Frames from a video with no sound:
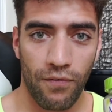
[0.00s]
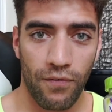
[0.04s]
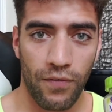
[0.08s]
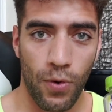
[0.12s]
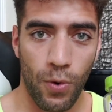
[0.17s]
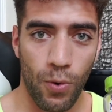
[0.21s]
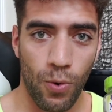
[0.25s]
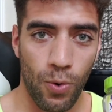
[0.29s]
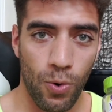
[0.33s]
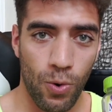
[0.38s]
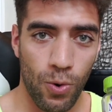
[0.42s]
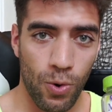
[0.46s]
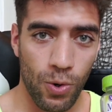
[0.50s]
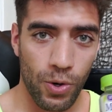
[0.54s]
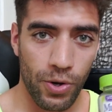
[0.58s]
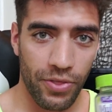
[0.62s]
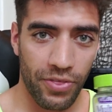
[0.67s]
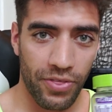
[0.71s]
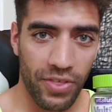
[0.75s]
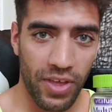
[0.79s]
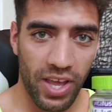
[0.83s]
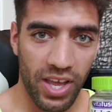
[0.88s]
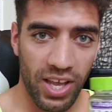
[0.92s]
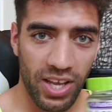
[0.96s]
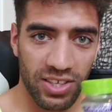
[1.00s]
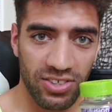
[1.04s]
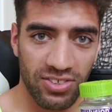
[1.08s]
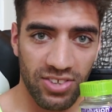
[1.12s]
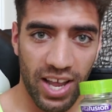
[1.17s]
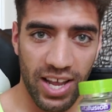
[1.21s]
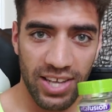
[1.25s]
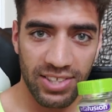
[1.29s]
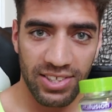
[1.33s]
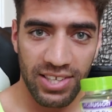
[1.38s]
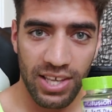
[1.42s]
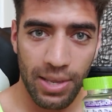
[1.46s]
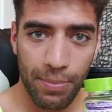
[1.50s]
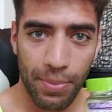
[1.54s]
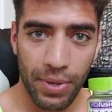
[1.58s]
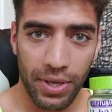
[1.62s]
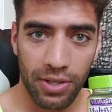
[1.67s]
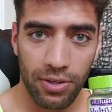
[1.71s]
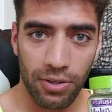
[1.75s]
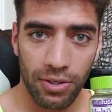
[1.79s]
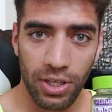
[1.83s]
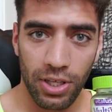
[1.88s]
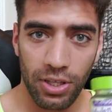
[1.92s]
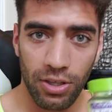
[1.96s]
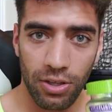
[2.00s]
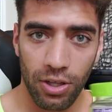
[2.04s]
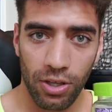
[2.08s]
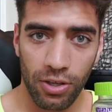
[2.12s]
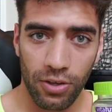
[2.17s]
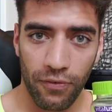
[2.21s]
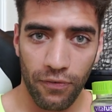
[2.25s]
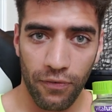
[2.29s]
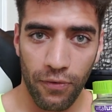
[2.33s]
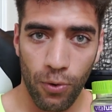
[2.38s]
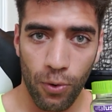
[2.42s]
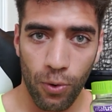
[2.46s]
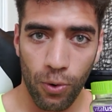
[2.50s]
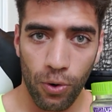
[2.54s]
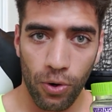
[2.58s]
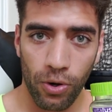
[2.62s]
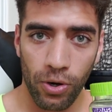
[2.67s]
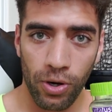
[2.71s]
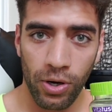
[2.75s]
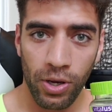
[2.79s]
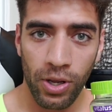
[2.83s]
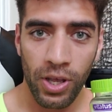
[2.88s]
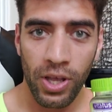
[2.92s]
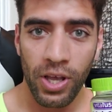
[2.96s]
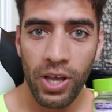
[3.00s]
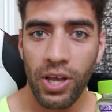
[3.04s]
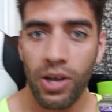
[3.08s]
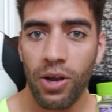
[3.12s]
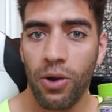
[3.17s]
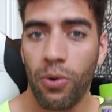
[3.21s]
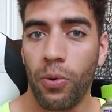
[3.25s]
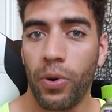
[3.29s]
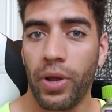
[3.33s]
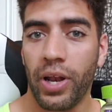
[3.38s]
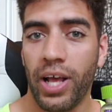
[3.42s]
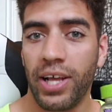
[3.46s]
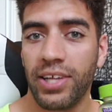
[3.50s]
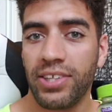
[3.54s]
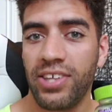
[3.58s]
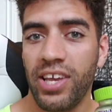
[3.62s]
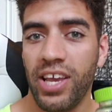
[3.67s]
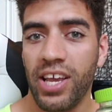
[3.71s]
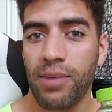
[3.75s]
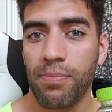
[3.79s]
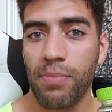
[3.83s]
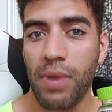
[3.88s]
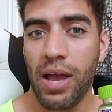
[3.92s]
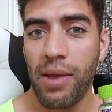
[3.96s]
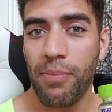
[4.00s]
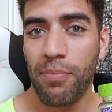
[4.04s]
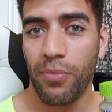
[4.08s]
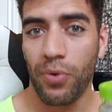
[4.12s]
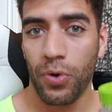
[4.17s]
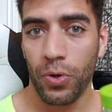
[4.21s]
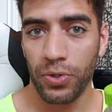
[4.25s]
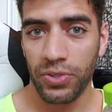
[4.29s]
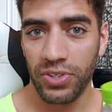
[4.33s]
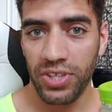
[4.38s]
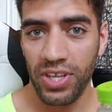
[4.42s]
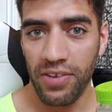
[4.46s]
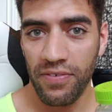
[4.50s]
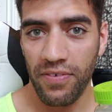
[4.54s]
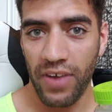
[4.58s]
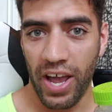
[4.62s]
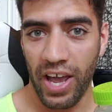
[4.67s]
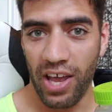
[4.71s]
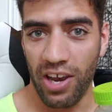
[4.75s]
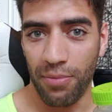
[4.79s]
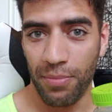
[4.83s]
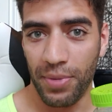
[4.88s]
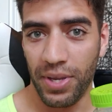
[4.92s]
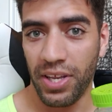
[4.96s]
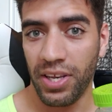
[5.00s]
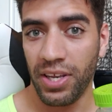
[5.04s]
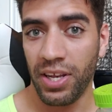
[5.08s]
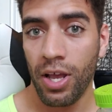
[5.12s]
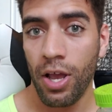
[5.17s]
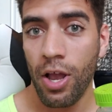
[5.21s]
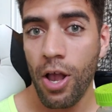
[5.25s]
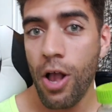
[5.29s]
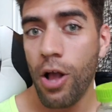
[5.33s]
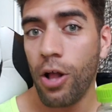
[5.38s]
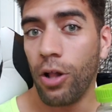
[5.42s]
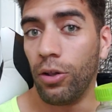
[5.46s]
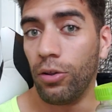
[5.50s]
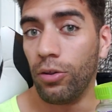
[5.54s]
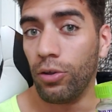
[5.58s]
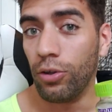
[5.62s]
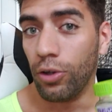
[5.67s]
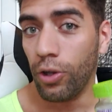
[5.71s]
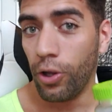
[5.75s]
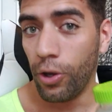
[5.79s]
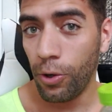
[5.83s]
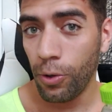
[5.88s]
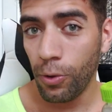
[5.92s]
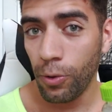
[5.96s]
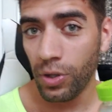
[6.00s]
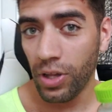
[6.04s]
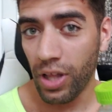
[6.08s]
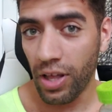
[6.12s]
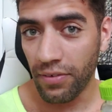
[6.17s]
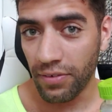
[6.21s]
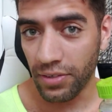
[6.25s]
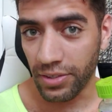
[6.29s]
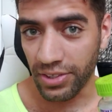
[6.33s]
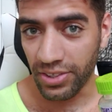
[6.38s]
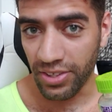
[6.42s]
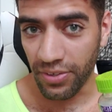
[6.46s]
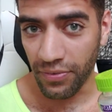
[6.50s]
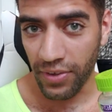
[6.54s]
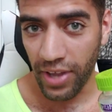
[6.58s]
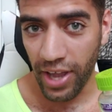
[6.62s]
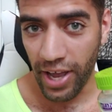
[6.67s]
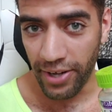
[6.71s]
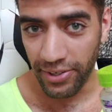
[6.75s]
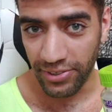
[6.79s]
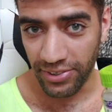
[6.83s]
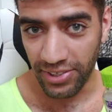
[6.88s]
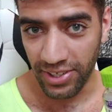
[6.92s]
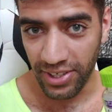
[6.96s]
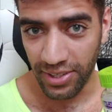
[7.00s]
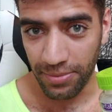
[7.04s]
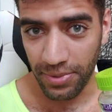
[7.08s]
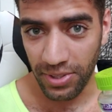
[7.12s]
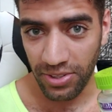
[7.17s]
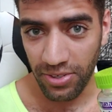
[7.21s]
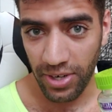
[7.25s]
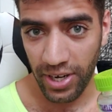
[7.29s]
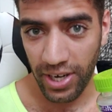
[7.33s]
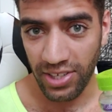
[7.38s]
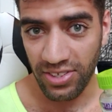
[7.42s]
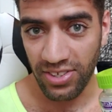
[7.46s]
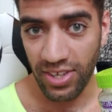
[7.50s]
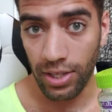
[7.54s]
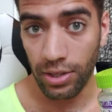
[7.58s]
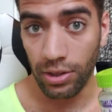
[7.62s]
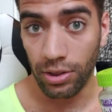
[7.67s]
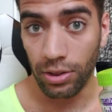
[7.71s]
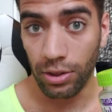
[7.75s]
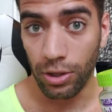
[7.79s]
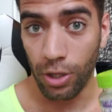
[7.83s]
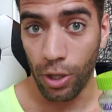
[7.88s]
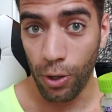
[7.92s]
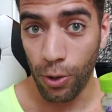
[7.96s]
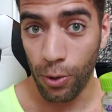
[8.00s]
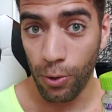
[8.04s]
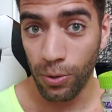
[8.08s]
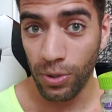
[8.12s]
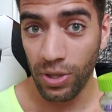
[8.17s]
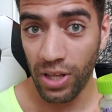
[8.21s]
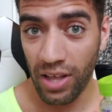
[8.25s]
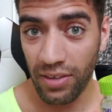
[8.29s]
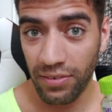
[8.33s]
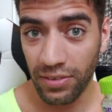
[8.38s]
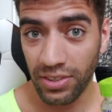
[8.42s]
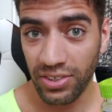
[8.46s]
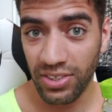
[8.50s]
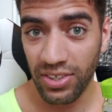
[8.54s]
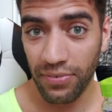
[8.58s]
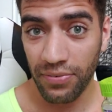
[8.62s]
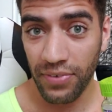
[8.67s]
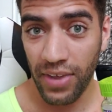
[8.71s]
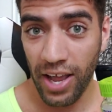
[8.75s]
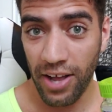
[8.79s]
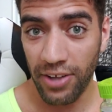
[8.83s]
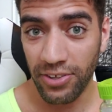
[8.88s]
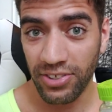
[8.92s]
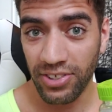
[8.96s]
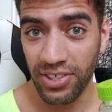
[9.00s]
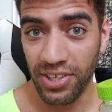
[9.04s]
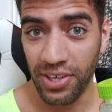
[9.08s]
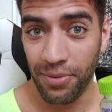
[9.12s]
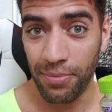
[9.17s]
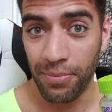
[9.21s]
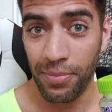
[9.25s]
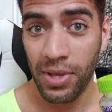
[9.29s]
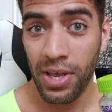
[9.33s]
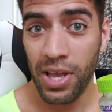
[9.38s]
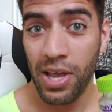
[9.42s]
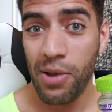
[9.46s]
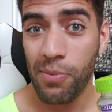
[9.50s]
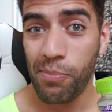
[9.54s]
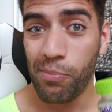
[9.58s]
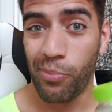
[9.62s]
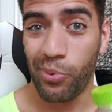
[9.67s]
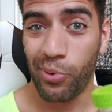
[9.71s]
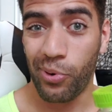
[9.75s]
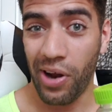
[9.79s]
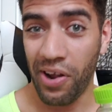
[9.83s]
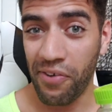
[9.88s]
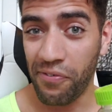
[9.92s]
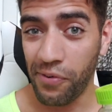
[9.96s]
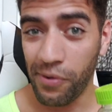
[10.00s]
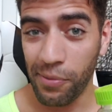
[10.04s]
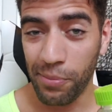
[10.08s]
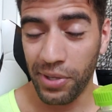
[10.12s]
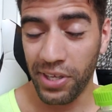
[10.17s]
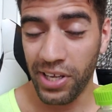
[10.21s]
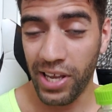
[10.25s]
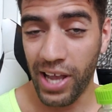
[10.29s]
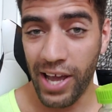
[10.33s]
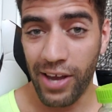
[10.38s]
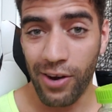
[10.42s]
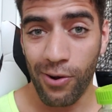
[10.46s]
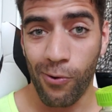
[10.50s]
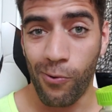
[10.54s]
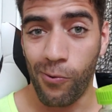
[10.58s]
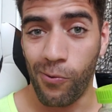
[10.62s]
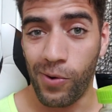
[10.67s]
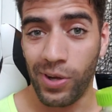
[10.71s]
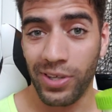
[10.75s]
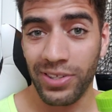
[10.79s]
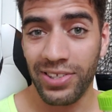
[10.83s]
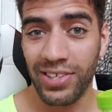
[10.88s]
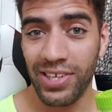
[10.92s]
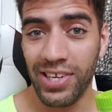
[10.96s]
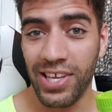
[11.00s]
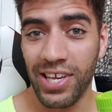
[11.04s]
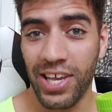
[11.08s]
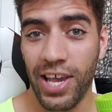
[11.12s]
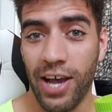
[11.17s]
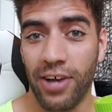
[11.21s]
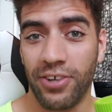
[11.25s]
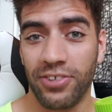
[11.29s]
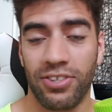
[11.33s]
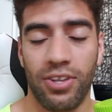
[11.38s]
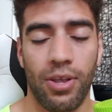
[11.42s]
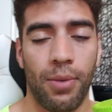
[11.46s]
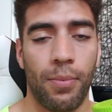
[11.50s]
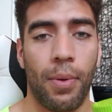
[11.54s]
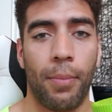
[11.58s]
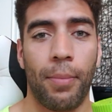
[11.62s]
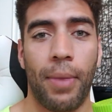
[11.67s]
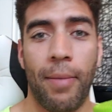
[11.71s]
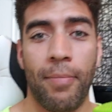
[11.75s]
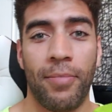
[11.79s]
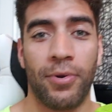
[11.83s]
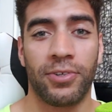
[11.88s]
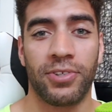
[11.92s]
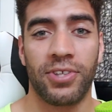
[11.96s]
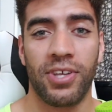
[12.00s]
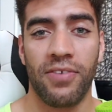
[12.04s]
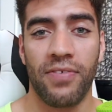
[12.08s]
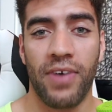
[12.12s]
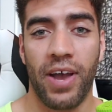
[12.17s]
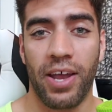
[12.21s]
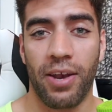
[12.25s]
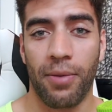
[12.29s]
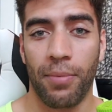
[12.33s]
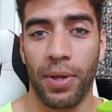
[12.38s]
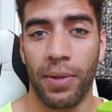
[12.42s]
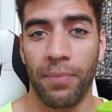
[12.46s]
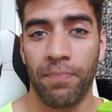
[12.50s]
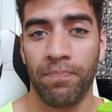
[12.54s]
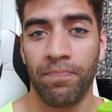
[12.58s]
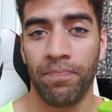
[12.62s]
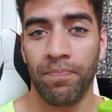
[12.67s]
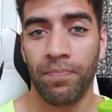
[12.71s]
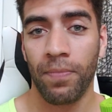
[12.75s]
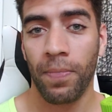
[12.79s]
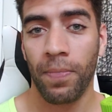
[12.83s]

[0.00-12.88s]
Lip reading: 4 things I typically look for when I take my multivitamin. Low levels of calcium. That's right, I said low levels of calcium. Preferably, I don't want any calcium in my multivitamin.